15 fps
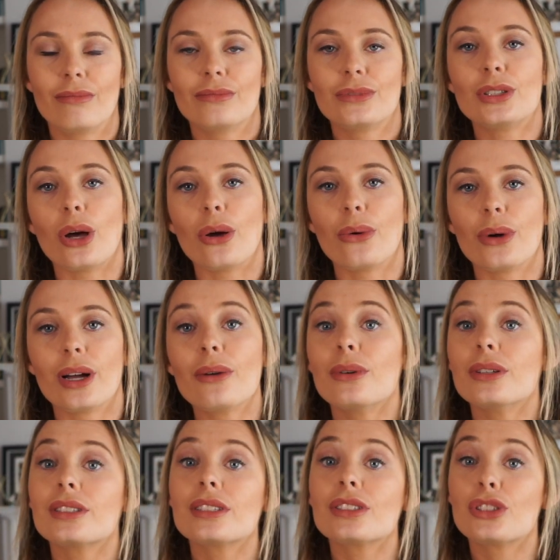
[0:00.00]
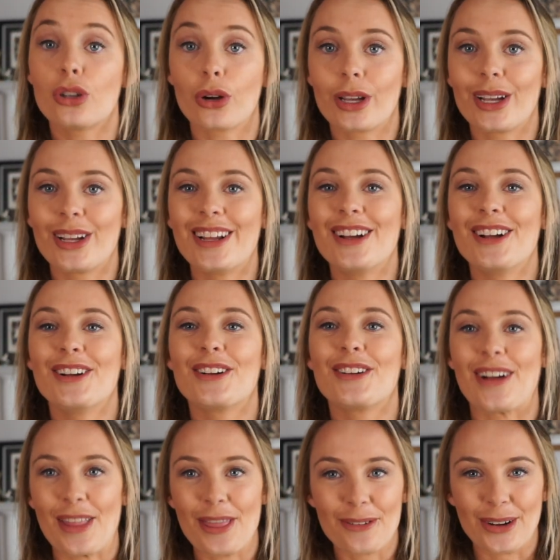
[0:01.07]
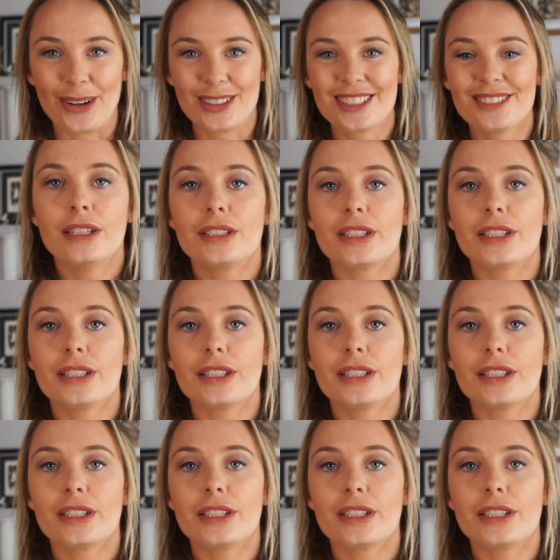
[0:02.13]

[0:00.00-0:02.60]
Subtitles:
So it was shocking around the world.